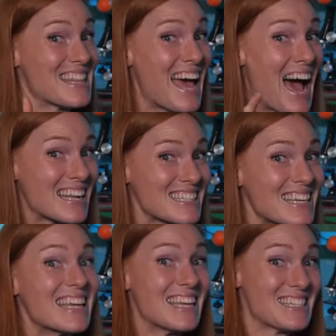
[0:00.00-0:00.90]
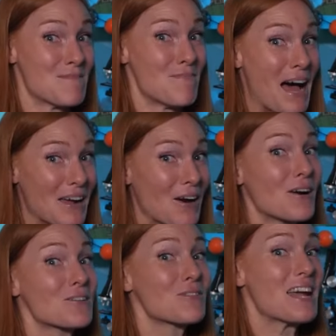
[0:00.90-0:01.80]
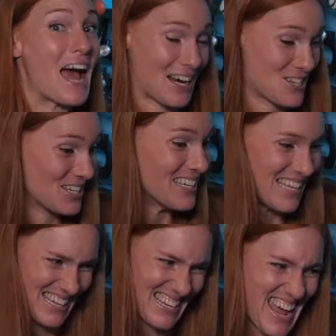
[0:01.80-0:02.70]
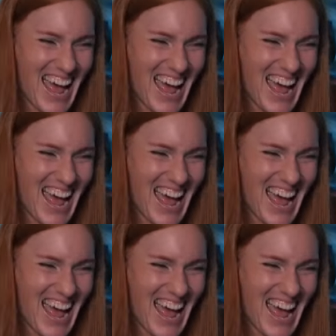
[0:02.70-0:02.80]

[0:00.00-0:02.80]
that is the Maillard reaction in